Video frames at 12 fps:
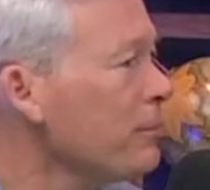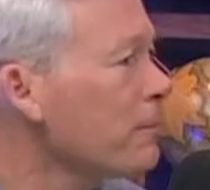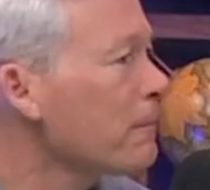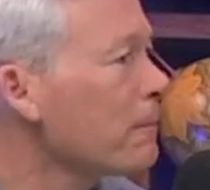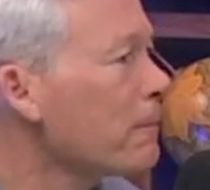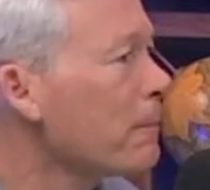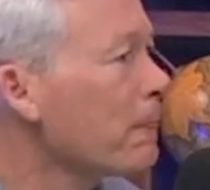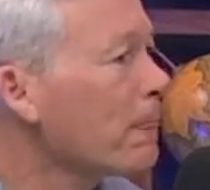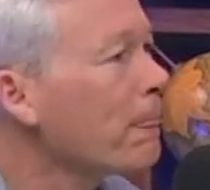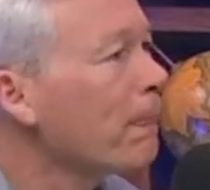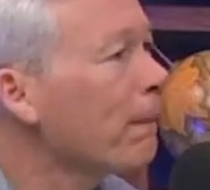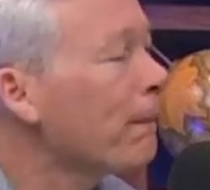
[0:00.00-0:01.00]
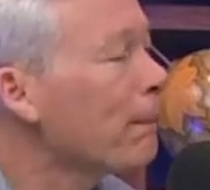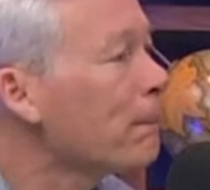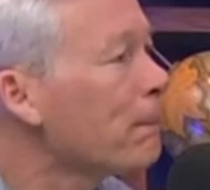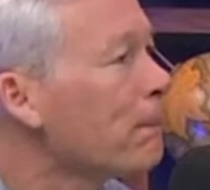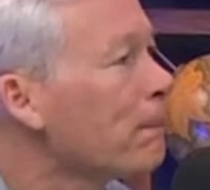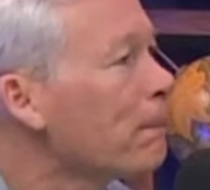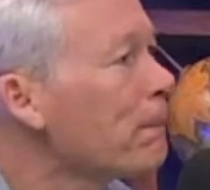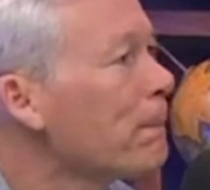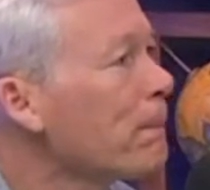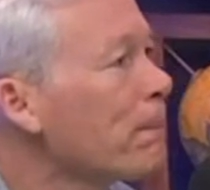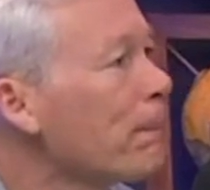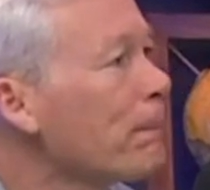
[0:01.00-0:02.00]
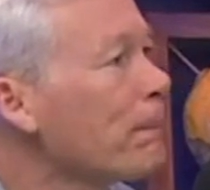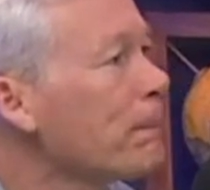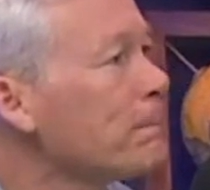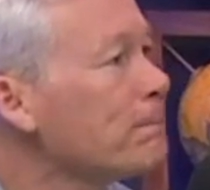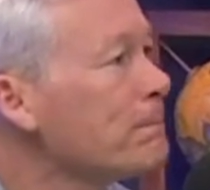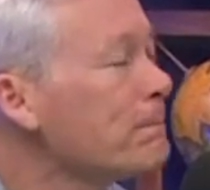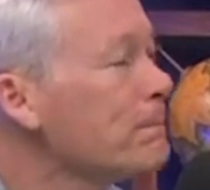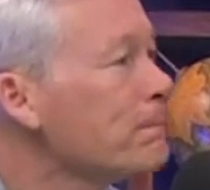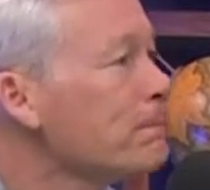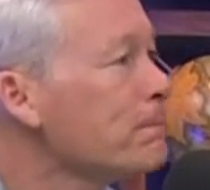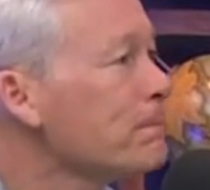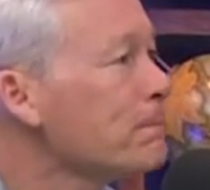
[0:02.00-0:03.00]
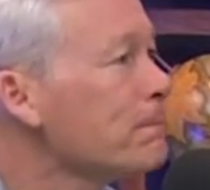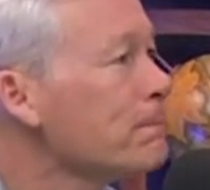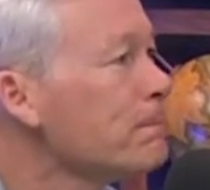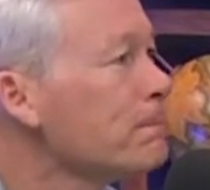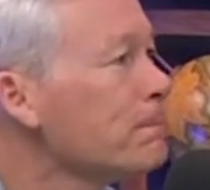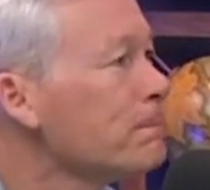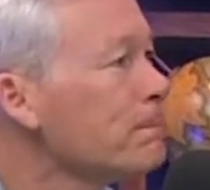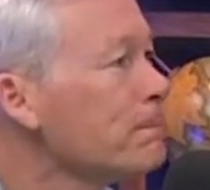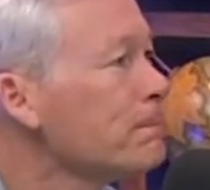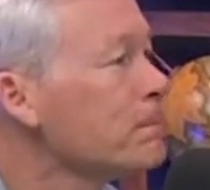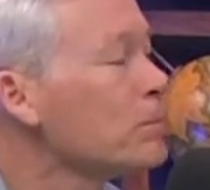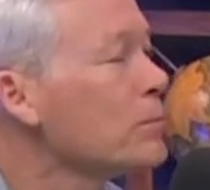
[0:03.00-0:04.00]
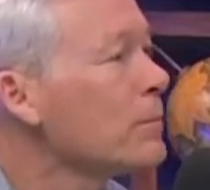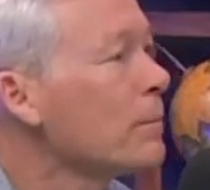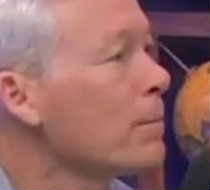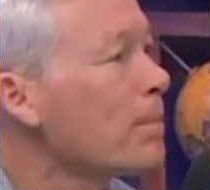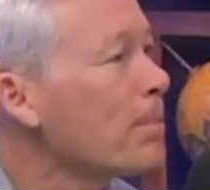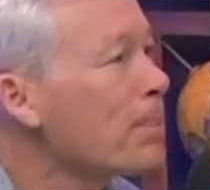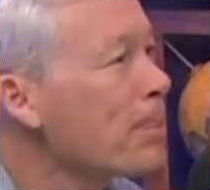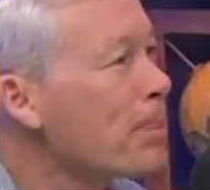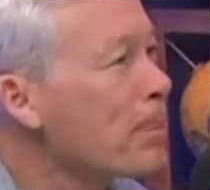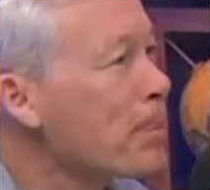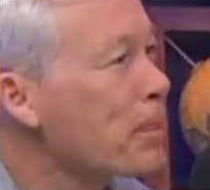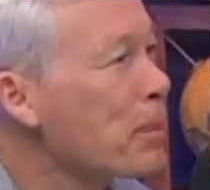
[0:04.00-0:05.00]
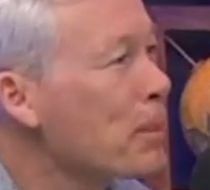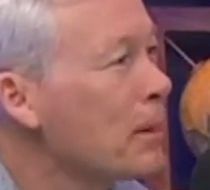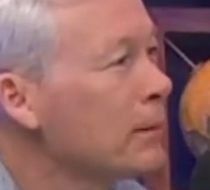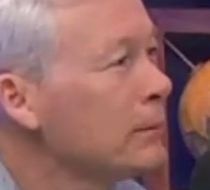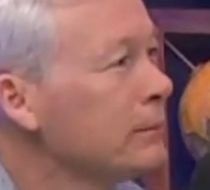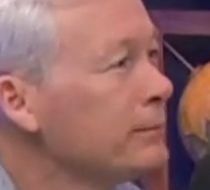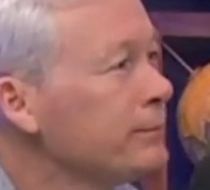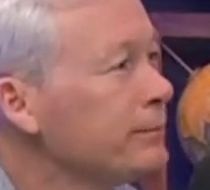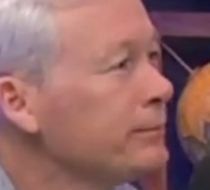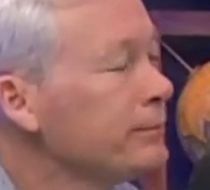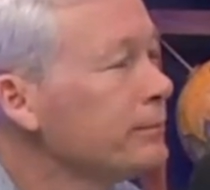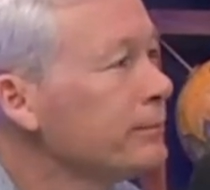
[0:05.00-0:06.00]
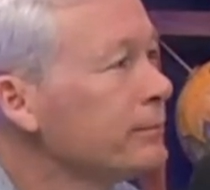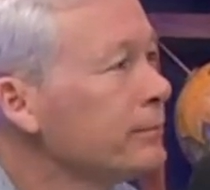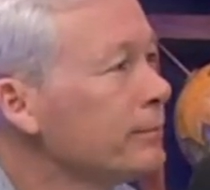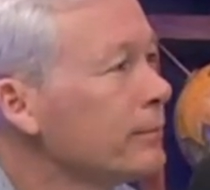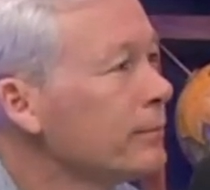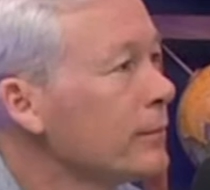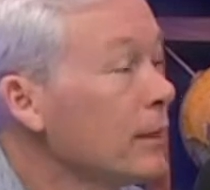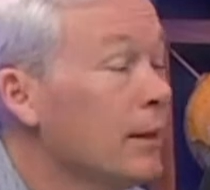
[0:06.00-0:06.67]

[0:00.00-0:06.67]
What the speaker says: [no speech]